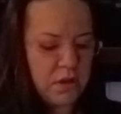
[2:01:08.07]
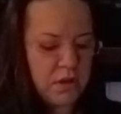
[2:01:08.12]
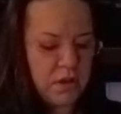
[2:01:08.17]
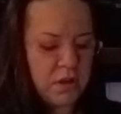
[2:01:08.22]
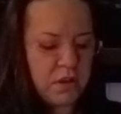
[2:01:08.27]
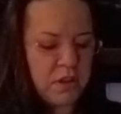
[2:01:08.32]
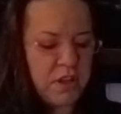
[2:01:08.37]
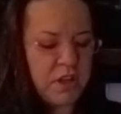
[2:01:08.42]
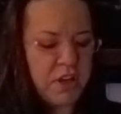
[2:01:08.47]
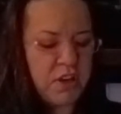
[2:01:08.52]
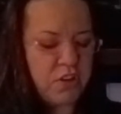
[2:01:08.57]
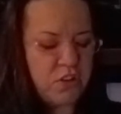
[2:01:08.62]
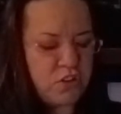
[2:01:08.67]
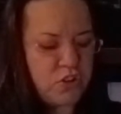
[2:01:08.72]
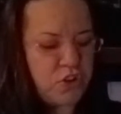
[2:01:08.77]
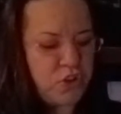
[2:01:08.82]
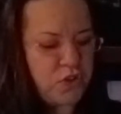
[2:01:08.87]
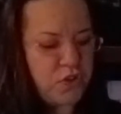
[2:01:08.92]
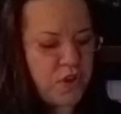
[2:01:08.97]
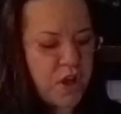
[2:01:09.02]
in the year
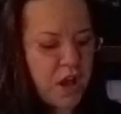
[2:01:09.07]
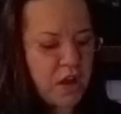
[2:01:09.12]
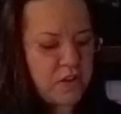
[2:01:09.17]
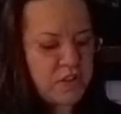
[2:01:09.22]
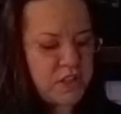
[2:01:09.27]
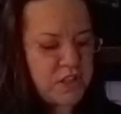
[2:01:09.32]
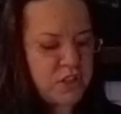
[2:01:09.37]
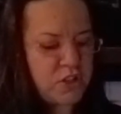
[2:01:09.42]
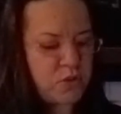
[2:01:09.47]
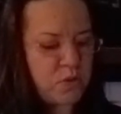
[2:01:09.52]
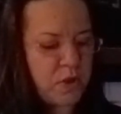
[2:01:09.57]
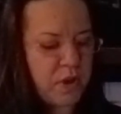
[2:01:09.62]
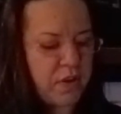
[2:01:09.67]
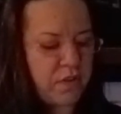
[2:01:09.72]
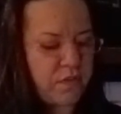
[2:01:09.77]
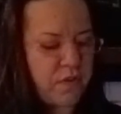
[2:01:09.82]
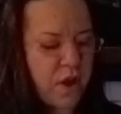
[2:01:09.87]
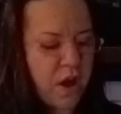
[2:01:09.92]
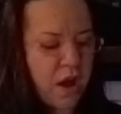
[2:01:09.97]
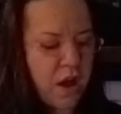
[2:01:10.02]

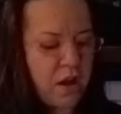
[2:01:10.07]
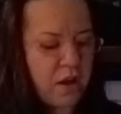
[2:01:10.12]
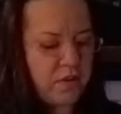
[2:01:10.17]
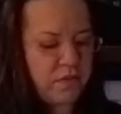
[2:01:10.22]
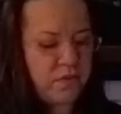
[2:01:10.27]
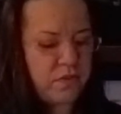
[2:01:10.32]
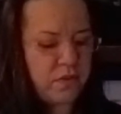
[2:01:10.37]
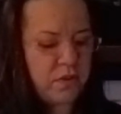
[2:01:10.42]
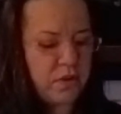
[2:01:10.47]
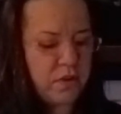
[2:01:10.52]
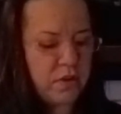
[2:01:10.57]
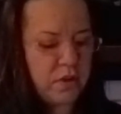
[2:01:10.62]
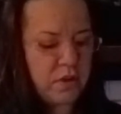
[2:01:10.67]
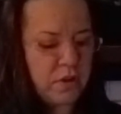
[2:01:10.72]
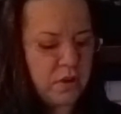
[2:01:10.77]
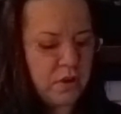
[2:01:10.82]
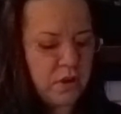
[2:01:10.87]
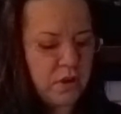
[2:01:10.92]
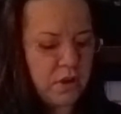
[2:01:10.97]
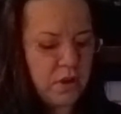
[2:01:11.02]
2025?
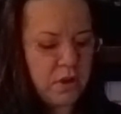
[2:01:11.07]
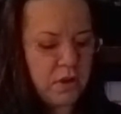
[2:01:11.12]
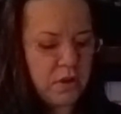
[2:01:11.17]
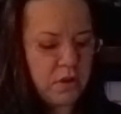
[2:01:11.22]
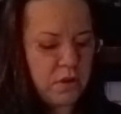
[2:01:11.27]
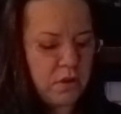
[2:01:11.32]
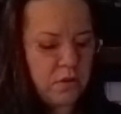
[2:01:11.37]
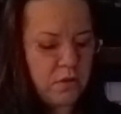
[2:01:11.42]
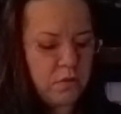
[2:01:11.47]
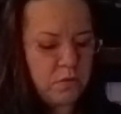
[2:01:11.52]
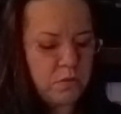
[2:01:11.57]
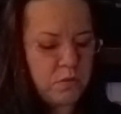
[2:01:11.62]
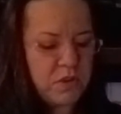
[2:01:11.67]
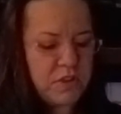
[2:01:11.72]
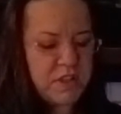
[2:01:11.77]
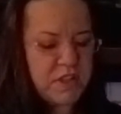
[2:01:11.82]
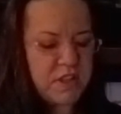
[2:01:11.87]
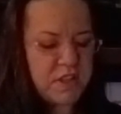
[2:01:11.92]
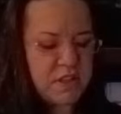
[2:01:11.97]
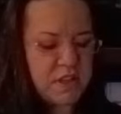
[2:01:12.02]

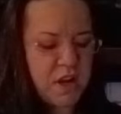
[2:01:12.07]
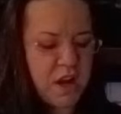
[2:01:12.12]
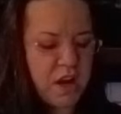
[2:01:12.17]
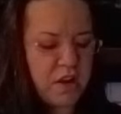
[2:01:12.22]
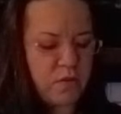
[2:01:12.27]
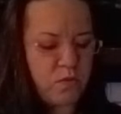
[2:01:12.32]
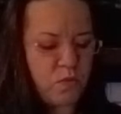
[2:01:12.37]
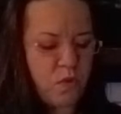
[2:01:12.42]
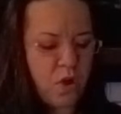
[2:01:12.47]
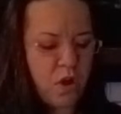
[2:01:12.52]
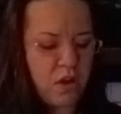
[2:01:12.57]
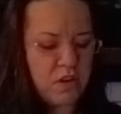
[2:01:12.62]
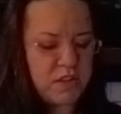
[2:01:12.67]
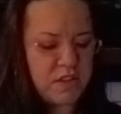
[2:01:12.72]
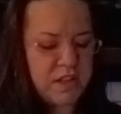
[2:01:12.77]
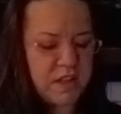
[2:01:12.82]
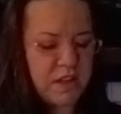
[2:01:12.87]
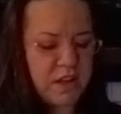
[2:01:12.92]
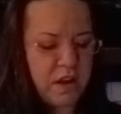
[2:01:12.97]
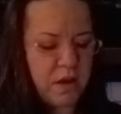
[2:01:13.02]
What's this 9 of
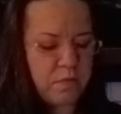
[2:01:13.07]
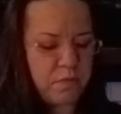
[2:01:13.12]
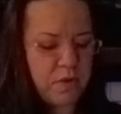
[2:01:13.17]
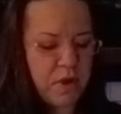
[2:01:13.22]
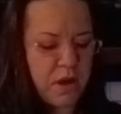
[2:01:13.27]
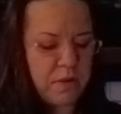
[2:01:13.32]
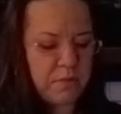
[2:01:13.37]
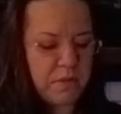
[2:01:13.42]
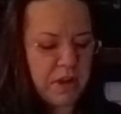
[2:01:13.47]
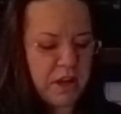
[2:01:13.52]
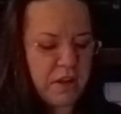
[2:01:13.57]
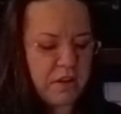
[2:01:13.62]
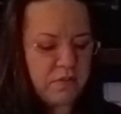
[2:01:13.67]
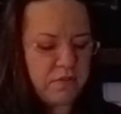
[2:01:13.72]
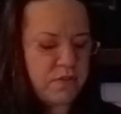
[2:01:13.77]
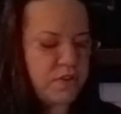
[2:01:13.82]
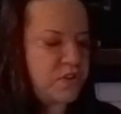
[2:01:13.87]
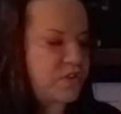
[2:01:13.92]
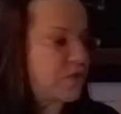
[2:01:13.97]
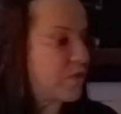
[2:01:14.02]
Wands in the upright mean
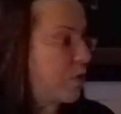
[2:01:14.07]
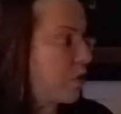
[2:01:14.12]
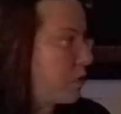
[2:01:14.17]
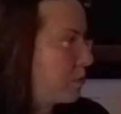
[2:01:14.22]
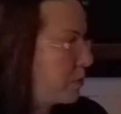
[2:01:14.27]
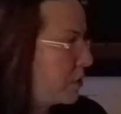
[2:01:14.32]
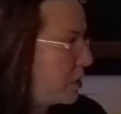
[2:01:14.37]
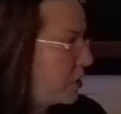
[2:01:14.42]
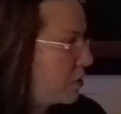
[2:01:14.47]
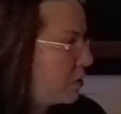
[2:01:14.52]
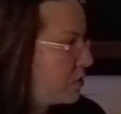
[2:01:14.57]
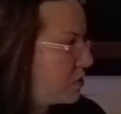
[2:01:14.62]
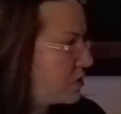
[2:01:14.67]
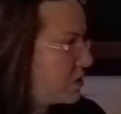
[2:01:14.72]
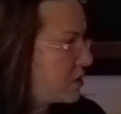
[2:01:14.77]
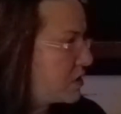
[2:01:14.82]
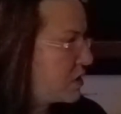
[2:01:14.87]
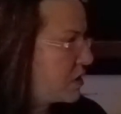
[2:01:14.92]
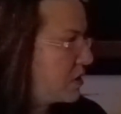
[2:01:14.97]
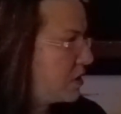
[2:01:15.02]
for
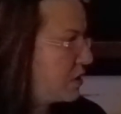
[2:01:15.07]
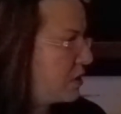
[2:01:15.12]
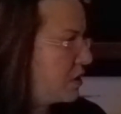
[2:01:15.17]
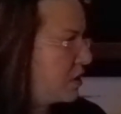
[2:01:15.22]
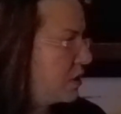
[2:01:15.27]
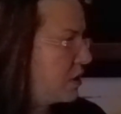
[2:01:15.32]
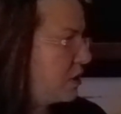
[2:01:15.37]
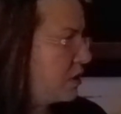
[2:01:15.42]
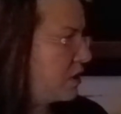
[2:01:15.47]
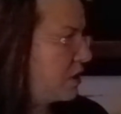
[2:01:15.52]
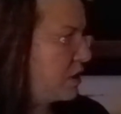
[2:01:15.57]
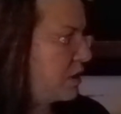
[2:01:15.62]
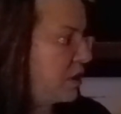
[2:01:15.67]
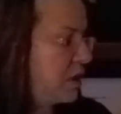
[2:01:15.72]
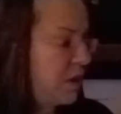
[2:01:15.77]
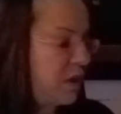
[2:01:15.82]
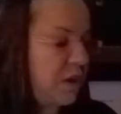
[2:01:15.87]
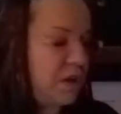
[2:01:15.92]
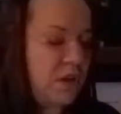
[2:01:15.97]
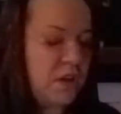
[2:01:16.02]
Scorpios
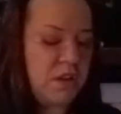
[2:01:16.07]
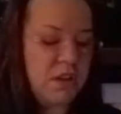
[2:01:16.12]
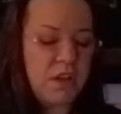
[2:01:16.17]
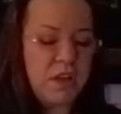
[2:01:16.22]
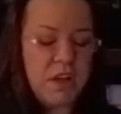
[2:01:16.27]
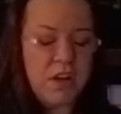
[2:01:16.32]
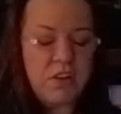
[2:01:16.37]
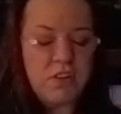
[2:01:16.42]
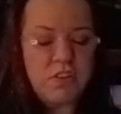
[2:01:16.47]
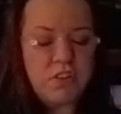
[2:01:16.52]
in the year